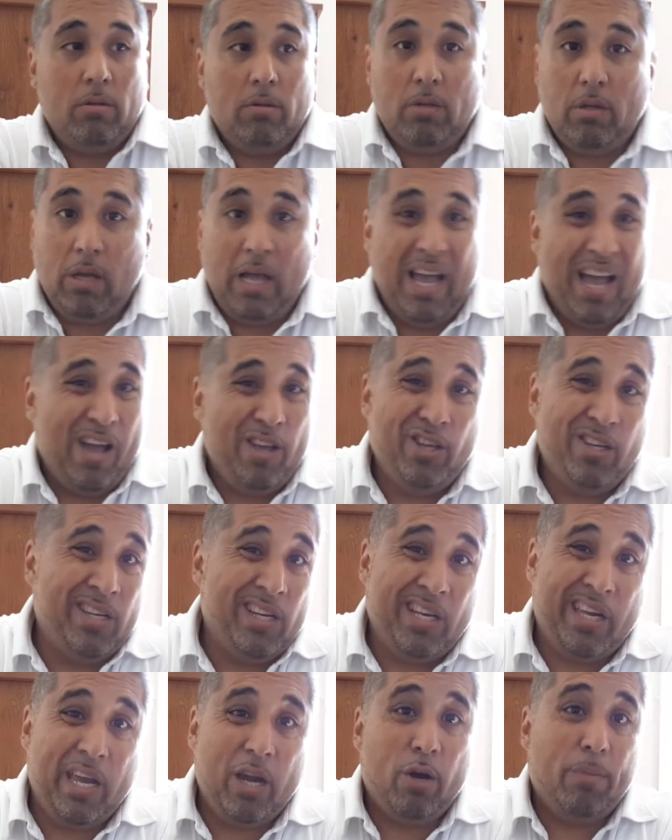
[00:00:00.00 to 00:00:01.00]
how are you
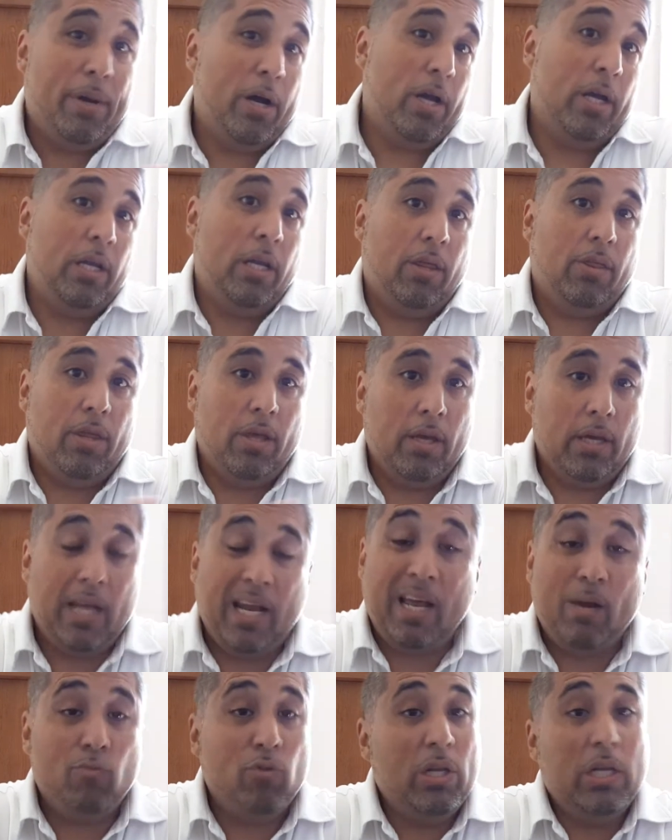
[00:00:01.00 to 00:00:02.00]
going to care about anything? And
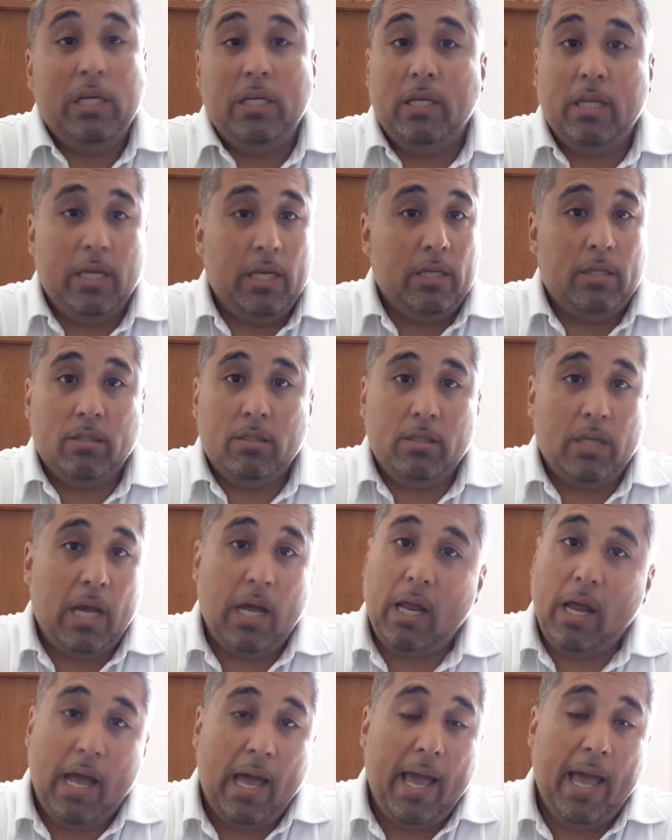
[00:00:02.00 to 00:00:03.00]
I really didn't.
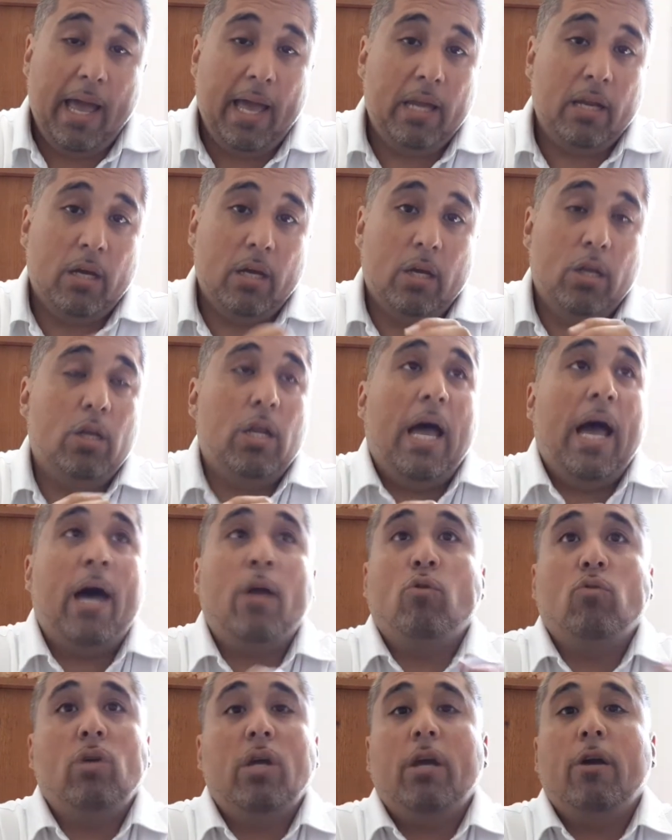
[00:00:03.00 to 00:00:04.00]
I had a I
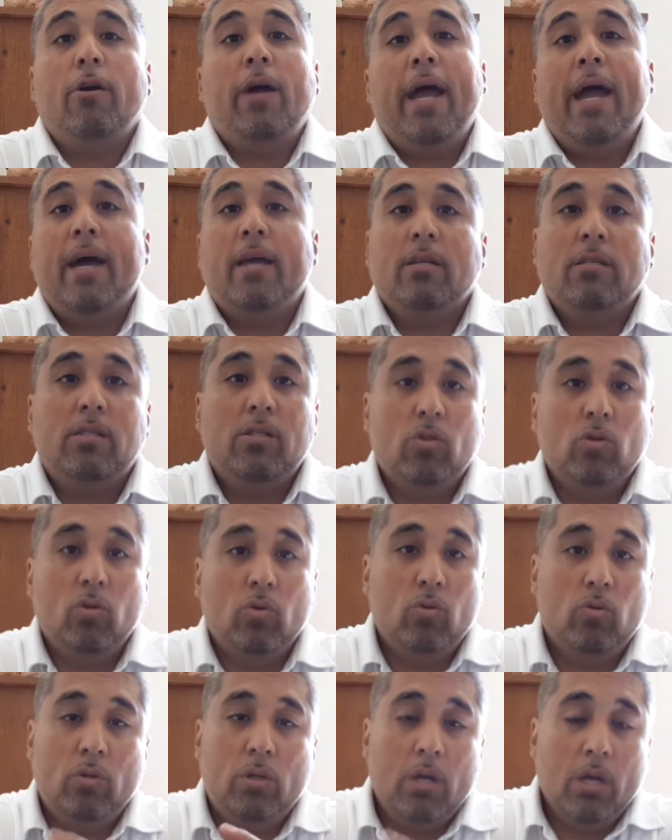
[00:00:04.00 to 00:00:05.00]
don't care
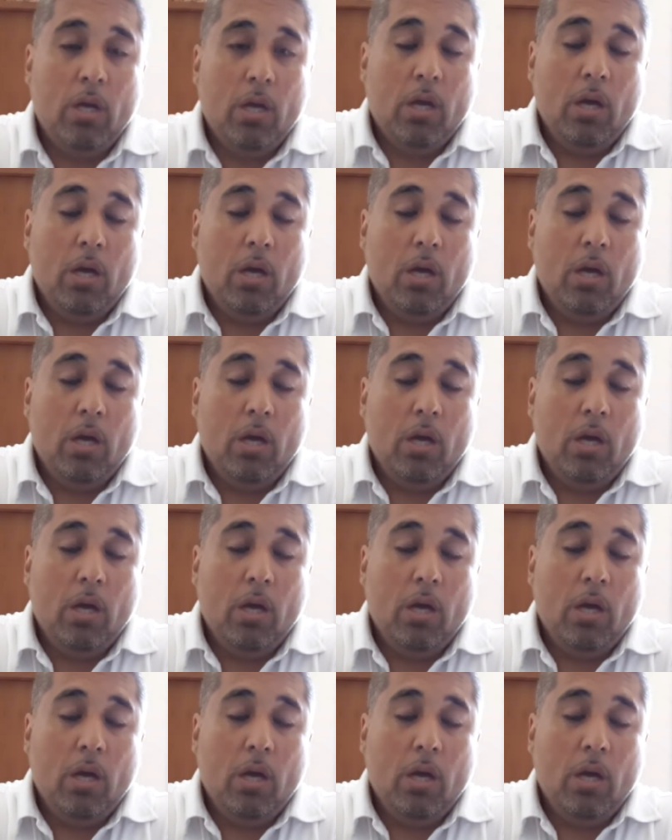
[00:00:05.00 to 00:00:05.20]
attitude.